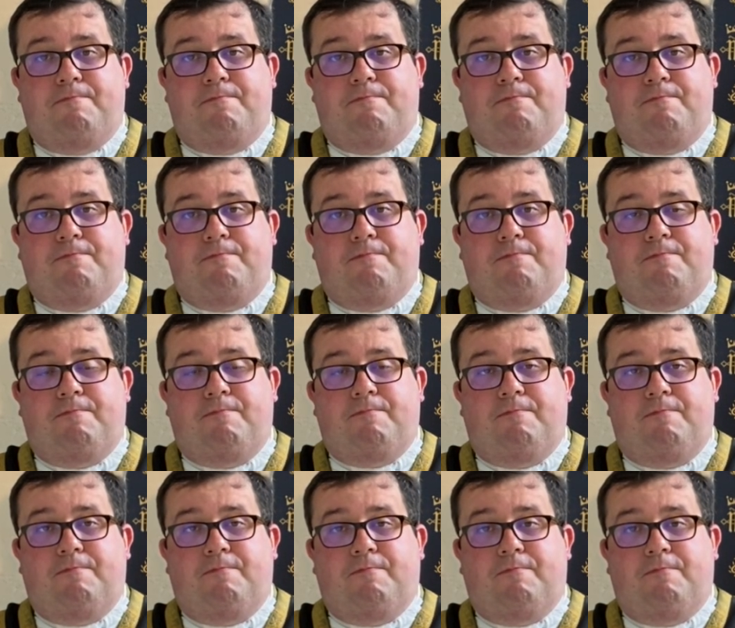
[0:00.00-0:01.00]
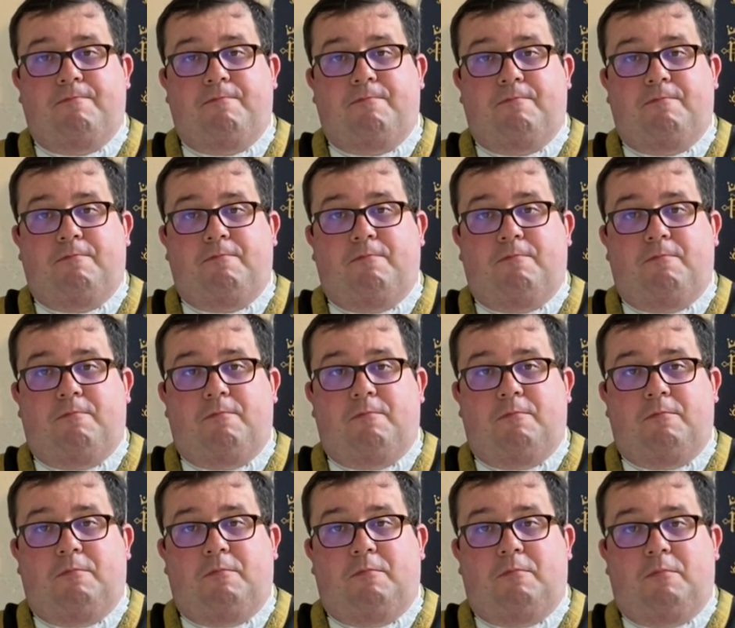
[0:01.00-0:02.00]

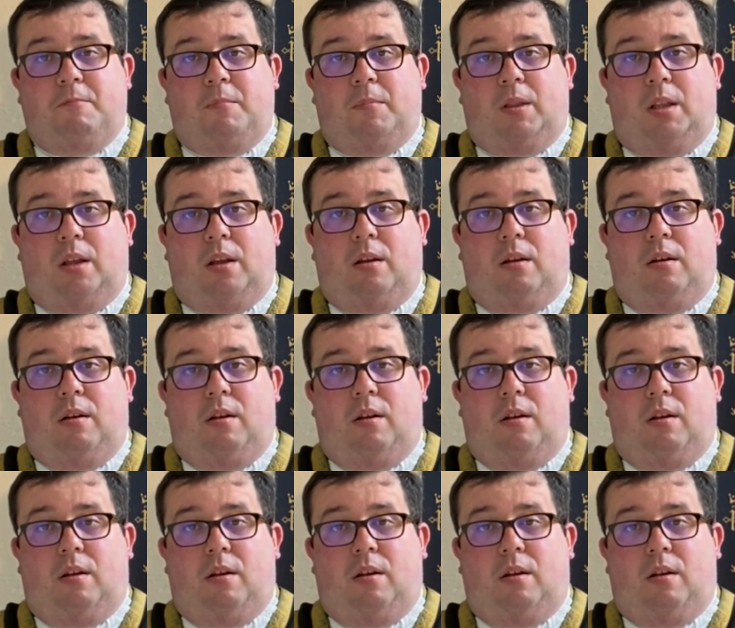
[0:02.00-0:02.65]
No one is speaking in this clip.